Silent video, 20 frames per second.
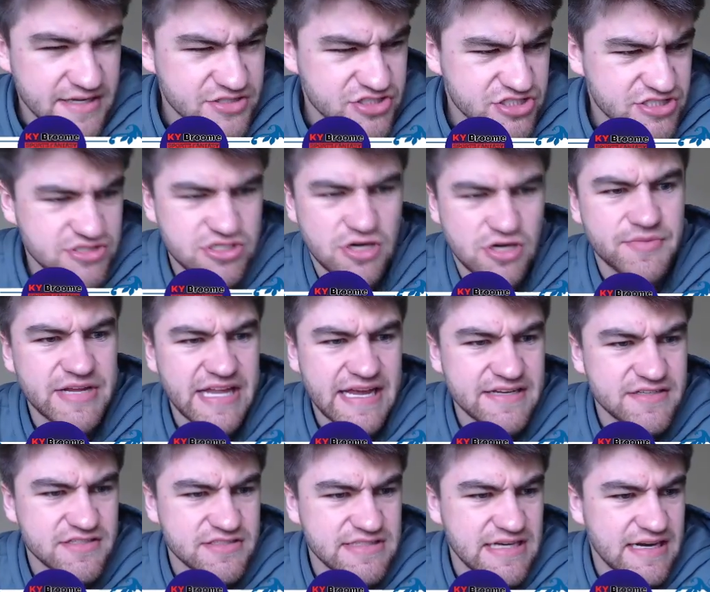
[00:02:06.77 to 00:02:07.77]
she
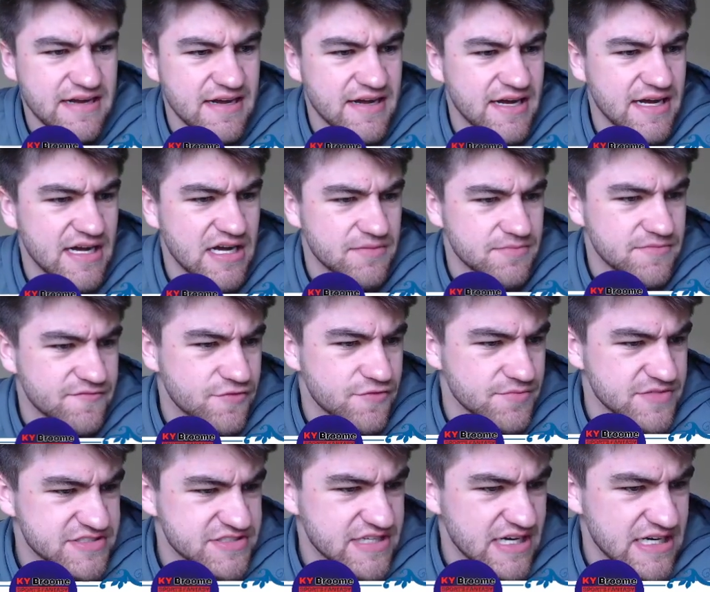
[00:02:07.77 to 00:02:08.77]
dominated um, from
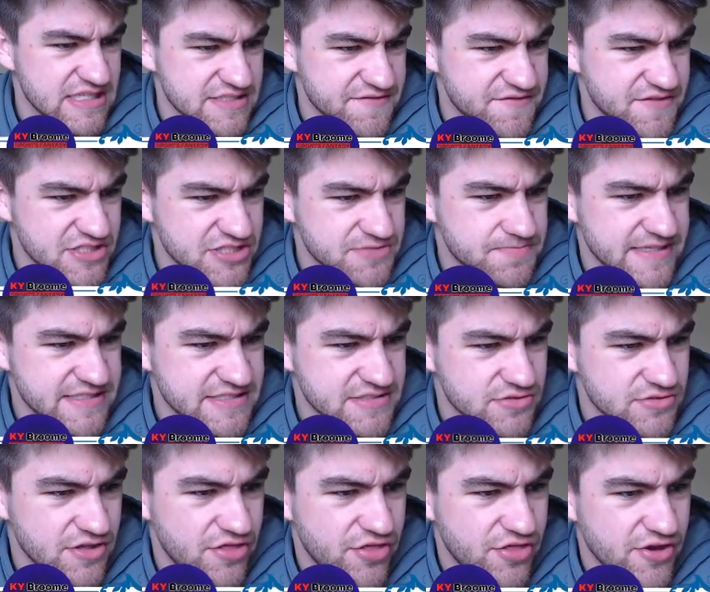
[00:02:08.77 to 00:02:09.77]
the start to finish,
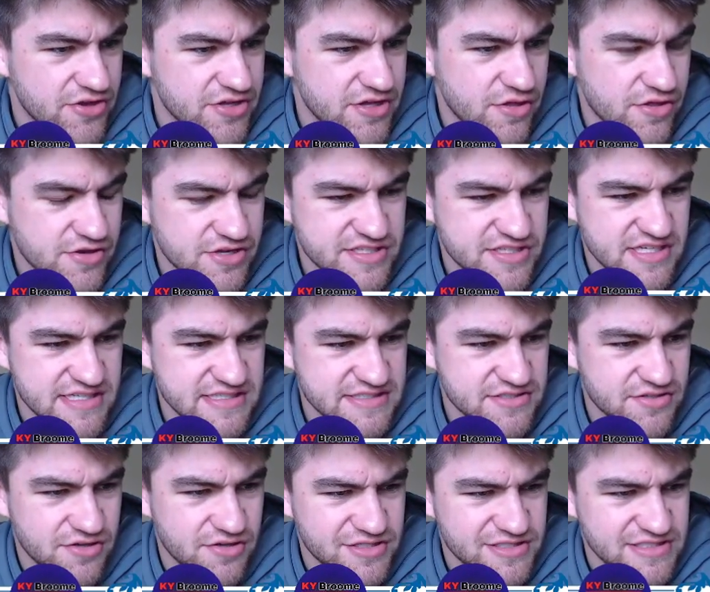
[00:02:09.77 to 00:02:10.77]
basically 30, 36,
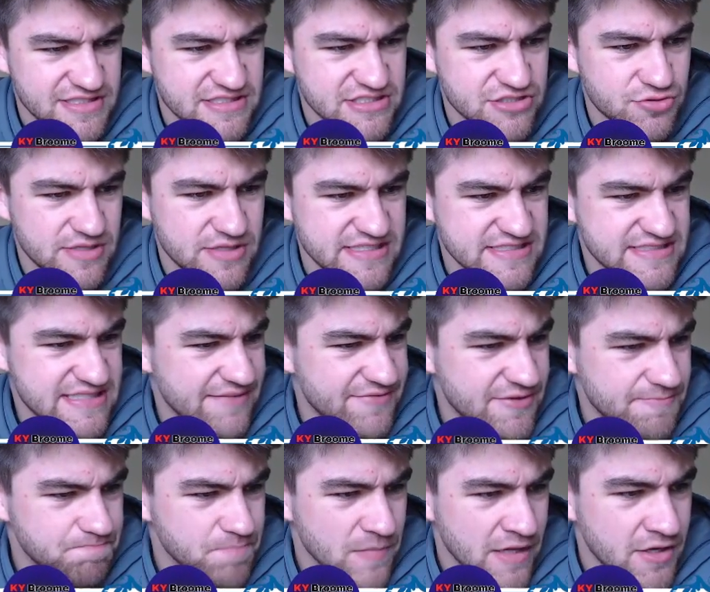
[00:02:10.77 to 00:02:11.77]
36,
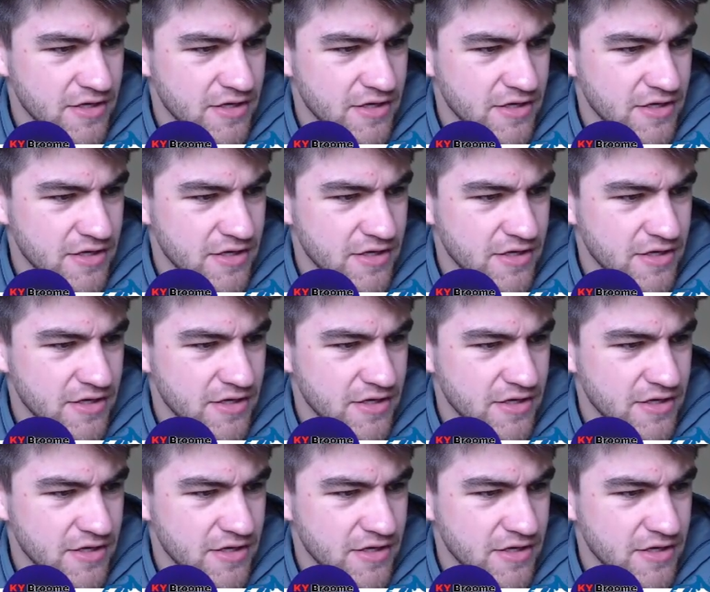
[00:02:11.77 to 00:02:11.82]
27.